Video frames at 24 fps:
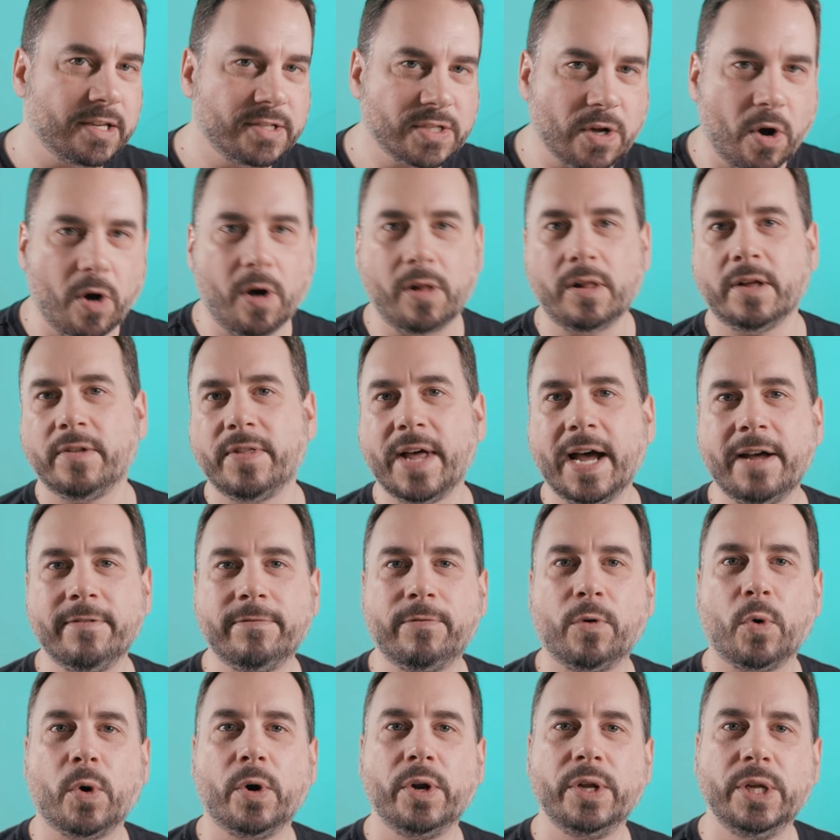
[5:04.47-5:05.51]
all of that
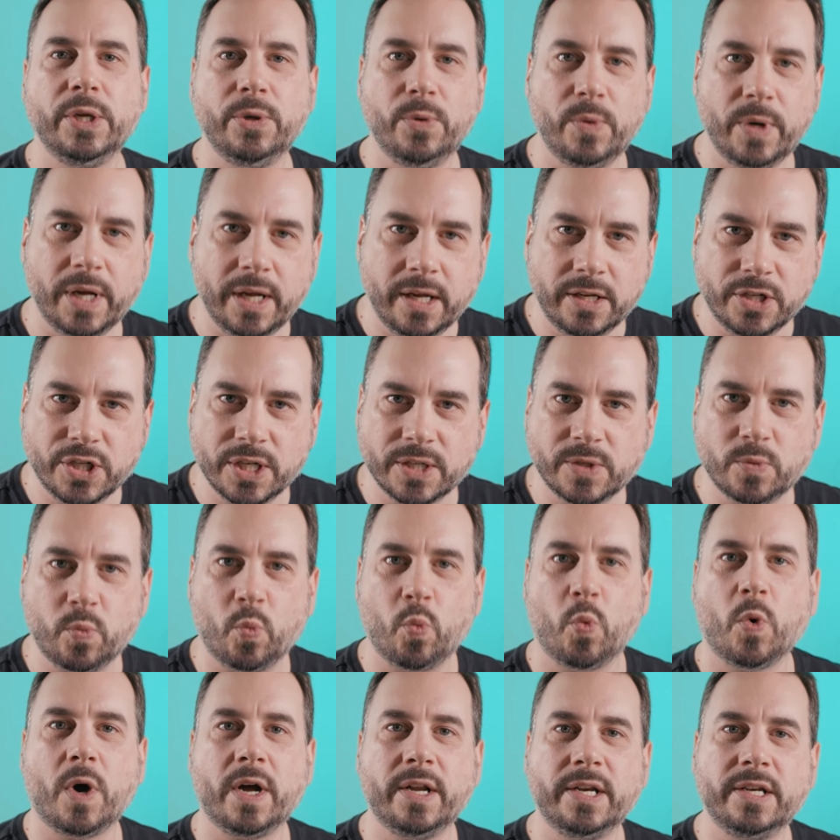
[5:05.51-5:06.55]
for you in just
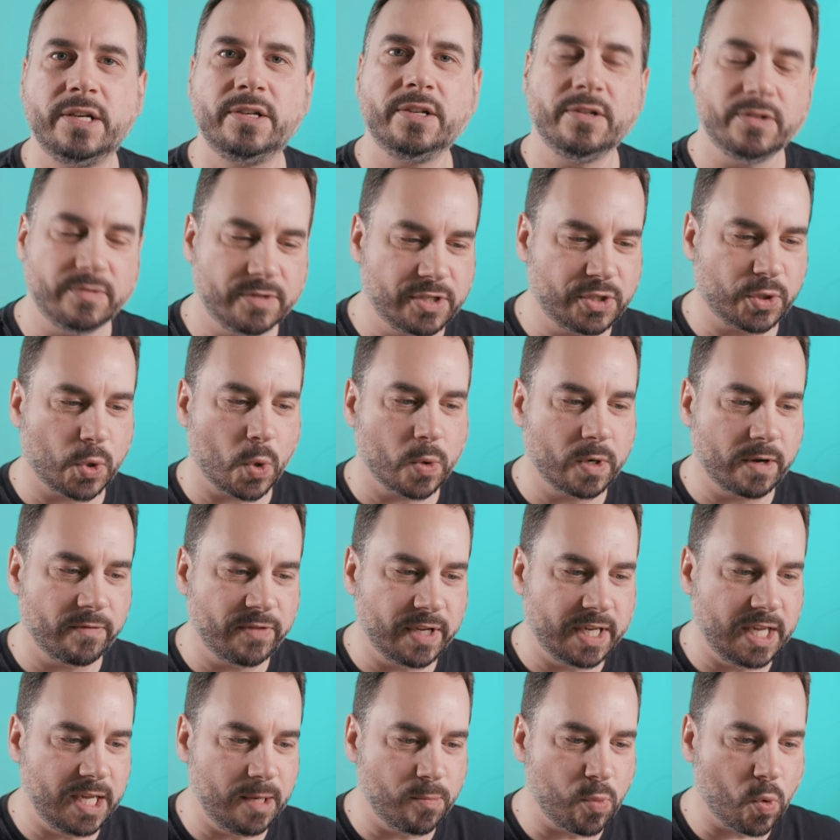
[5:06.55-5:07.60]
one stroke of the
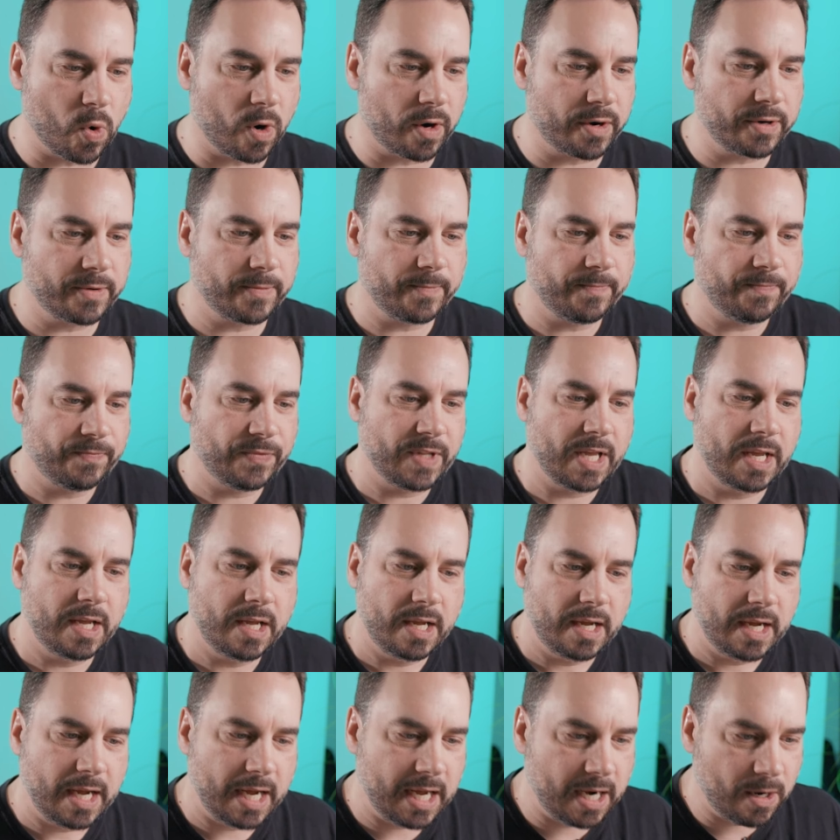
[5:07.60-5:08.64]
keyboard.
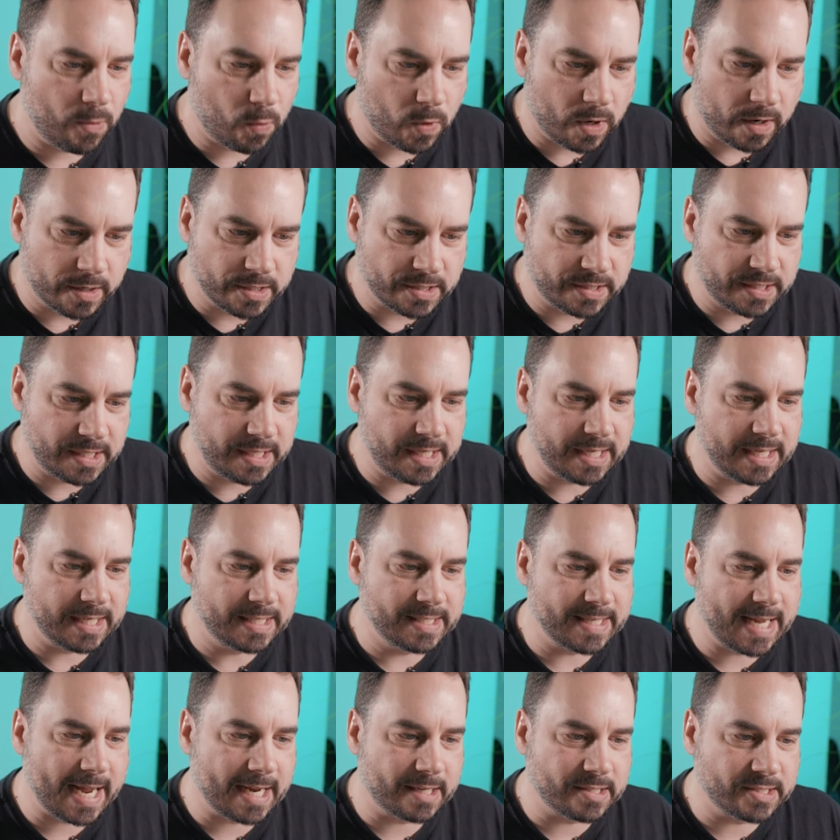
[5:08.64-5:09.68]
And it works the
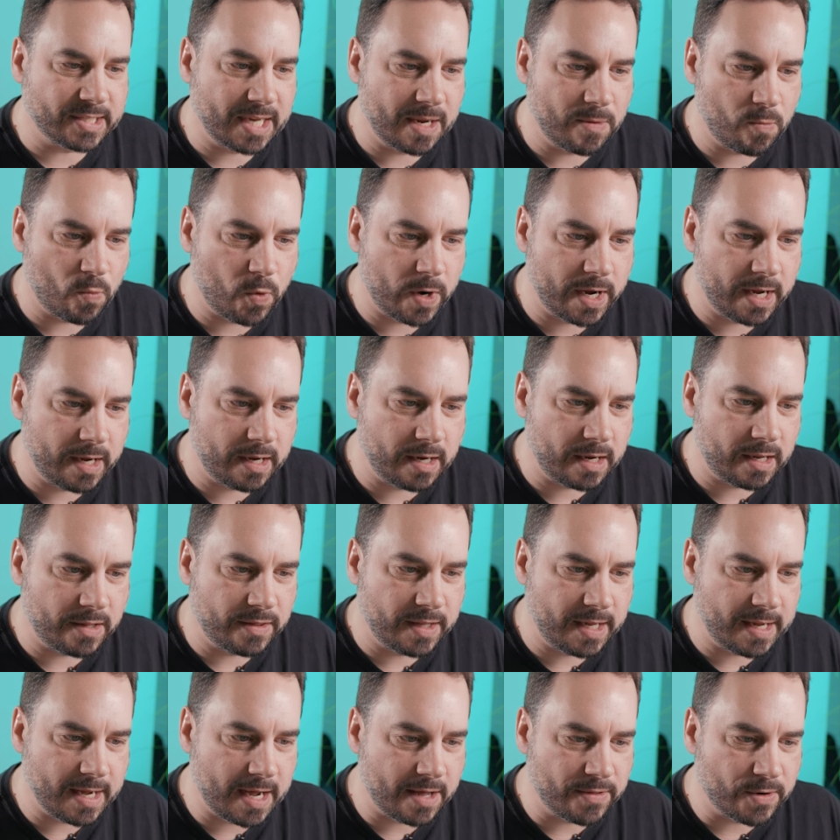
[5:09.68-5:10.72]
exact same way
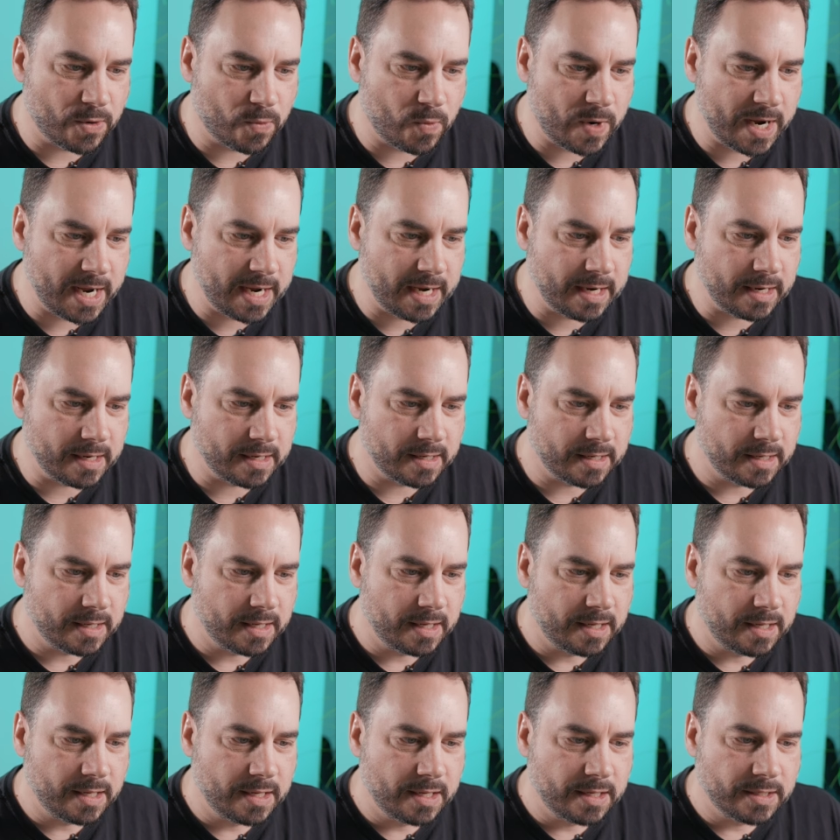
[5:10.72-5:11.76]
the other way.
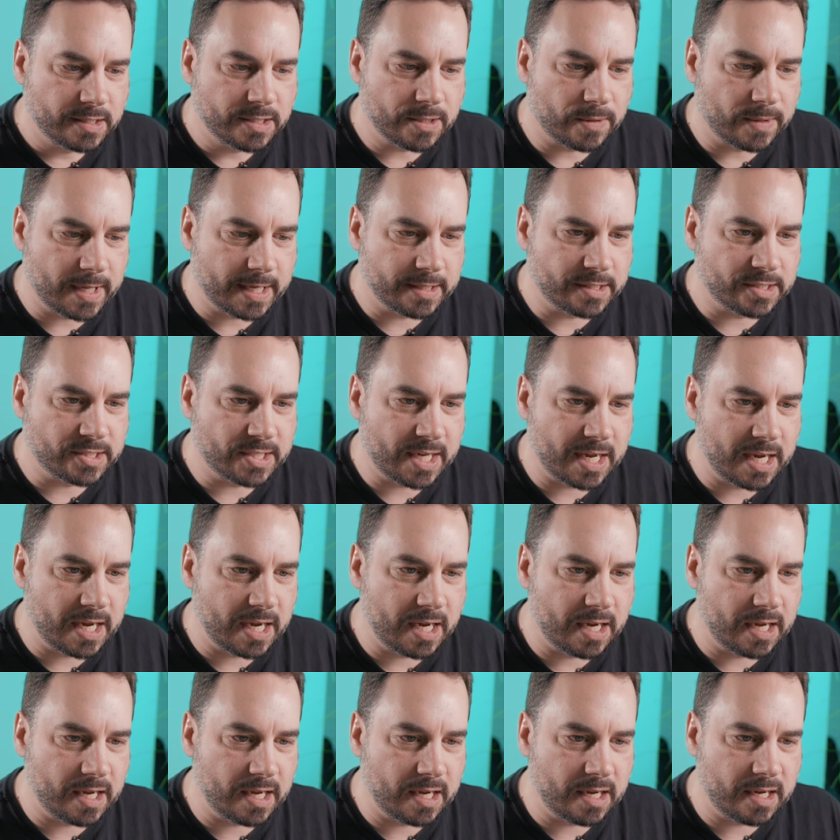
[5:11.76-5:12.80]
So let's
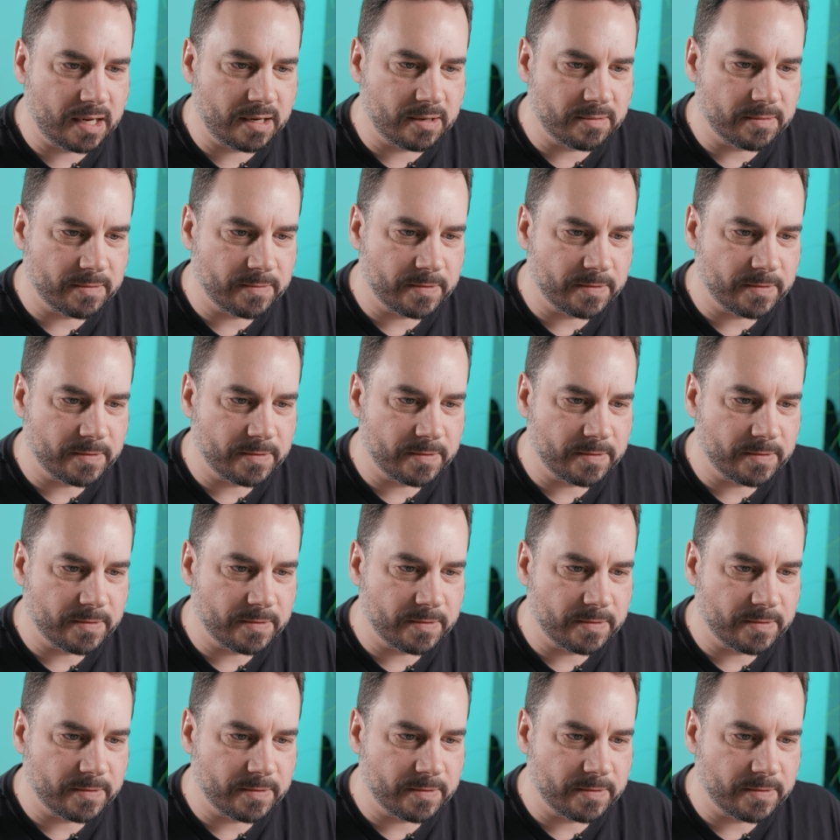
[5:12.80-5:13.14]
say